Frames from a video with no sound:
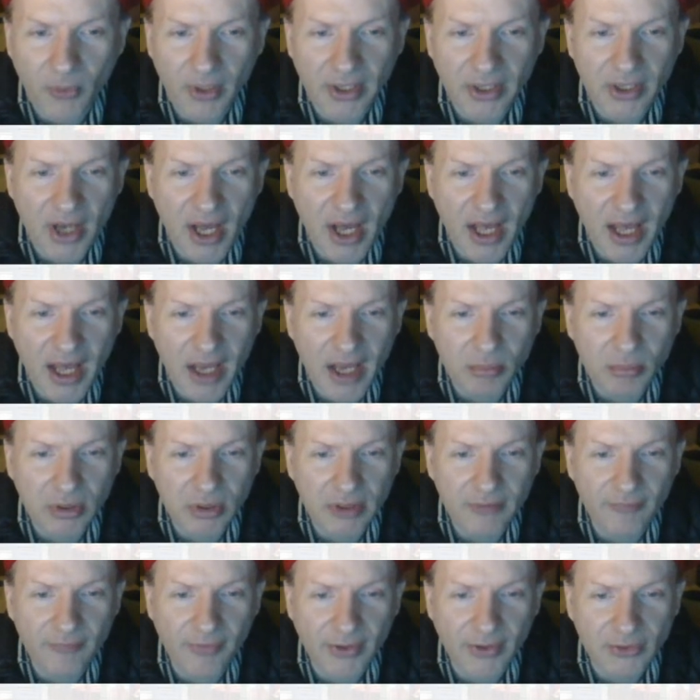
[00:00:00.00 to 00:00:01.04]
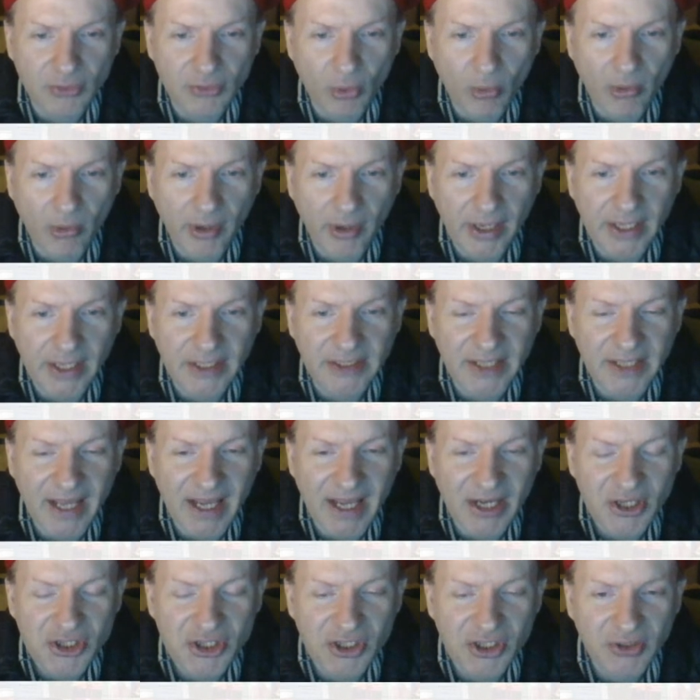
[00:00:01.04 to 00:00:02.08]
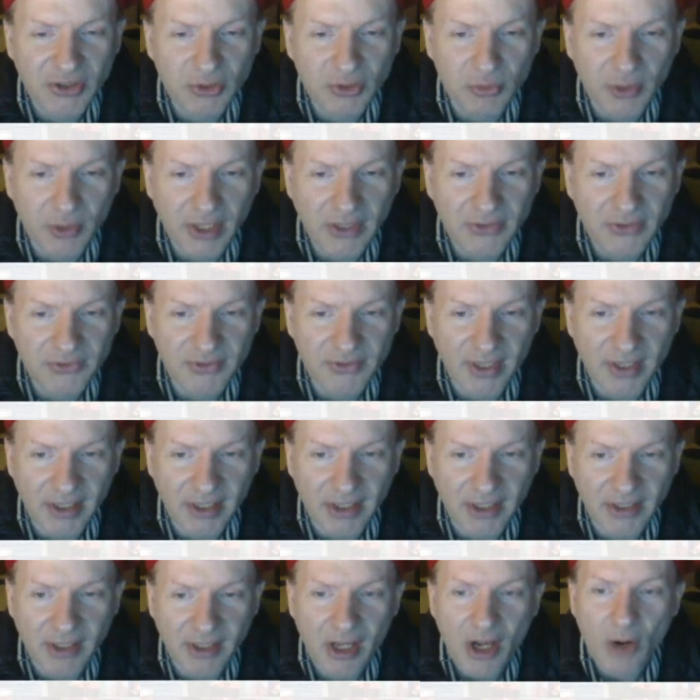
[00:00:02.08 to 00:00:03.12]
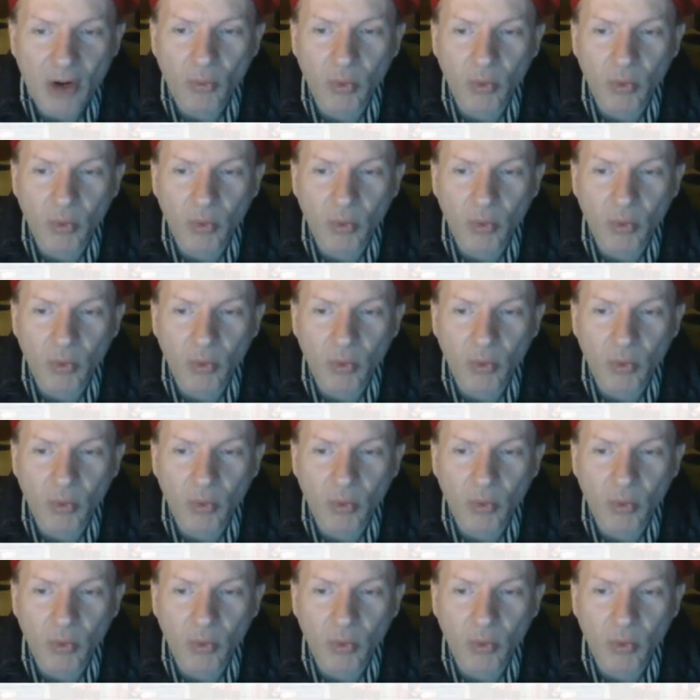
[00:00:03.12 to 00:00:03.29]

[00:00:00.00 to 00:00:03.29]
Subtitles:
in a hybrid Victorian ancient Greek setting